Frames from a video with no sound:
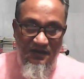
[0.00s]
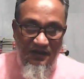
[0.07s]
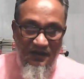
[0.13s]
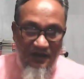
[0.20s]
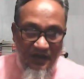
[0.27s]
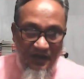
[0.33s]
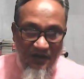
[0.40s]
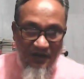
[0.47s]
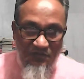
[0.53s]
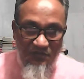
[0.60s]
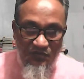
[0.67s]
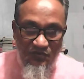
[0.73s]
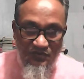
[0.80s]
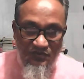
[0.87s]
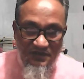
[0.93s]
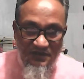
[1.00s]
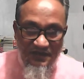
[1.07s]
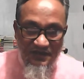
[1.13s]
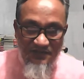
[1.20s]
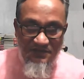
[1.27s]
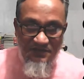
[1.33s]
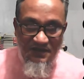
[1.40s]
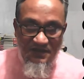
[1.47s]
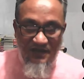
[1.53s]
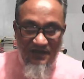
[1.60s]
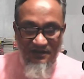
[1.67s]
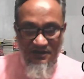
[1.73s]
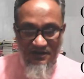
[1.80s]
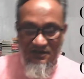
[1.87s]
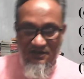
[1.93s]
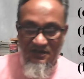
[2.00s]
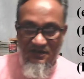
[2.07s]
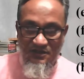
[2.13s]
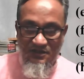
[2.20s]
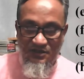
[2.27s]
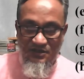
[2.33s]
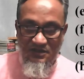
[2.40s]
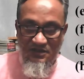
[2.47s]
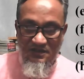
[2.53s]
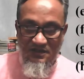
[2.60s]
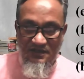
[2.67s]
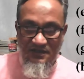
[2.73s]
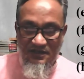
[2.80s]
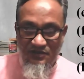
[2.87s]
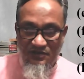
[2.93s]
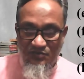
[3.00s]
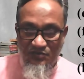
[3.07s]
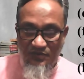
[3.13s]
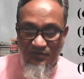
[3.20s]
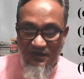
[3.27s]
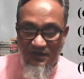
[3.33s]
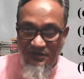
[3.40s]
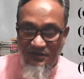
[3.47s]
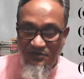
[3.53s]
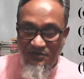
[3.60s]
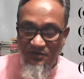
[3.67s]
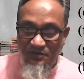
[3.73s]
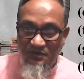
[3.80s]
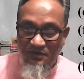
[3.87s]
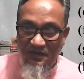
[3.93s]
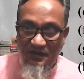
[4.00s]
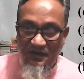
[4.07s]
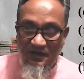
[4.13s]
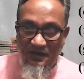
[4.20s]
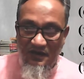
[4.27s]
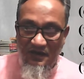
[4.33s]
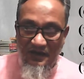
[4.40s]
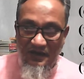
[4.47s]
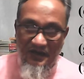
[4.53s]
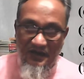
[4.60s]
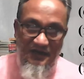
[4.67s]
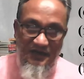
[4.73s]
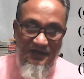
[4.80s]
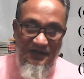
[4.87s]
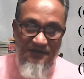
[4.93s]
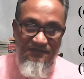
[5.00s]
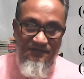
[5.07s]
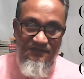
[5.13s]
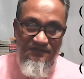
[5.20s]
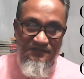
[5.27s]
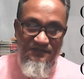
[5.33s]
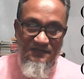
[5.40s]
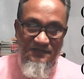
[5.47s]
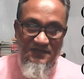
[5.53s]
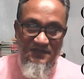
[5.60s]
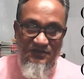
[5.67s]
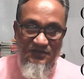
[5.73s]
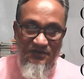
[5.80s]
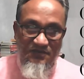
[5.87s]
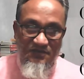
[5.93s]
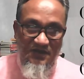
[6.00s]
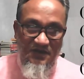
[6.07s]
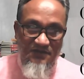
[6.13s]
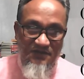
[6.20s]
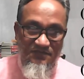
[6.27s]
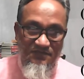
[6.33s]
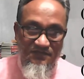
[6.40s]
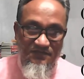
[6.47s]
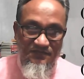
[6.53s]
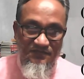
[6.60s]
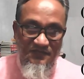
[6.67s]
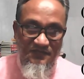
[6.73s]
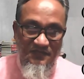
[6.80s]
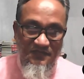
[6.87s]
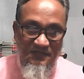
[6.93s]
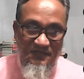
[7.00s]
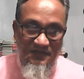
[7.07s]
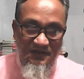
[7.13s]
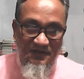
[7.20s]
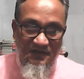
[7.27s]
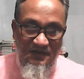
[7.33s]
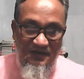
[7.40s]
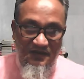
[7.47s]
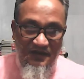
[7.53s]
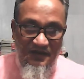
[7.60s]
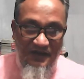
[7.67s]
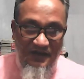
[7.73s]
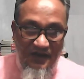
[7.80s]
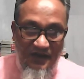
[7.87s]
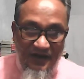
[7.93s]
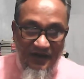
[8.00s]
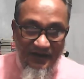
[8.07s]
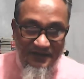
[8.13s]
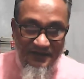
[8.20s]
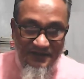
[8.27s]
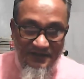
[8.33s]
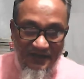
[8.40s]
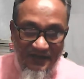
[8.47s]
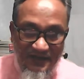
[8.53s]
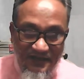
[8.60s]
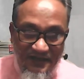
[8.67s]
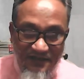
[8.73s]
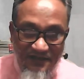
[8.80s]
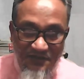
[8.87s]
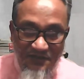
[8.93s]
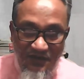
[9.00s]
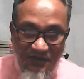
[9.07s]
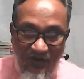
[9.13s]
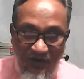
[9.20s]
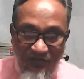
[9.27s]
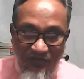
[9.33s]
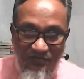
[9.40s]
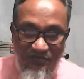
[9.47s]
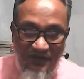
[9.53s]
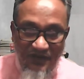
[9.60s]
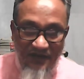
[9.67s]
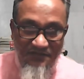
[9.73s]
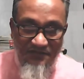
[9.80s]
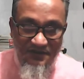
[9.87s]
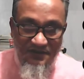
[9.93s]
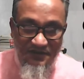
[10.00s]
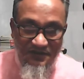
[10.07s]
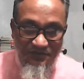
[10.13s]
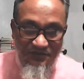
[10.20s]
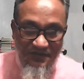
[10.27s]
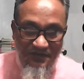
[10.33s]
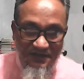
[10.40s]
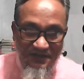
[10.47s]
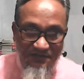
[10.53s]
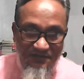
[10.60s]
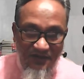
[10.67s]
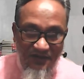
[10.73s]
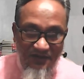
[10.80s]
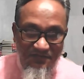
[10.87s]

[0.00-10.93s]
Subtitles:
A Muslim surrenders his will to Allah. This one verb. Care is the enemy of life. This one is verb.